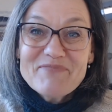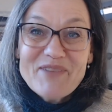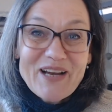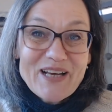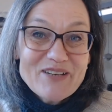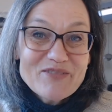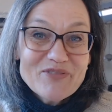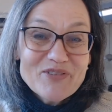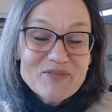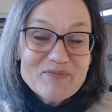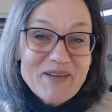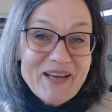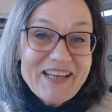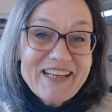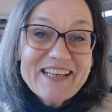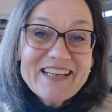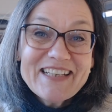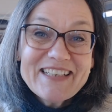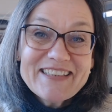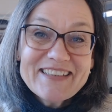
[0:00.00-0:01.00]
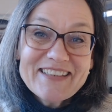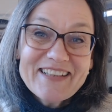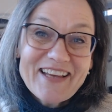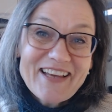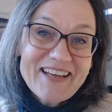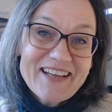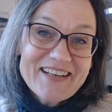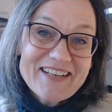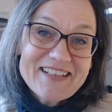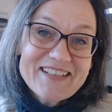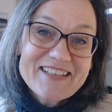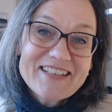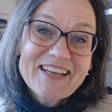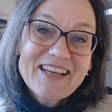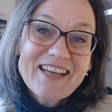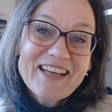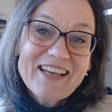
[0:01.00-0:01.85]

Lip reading: Mindful Making, and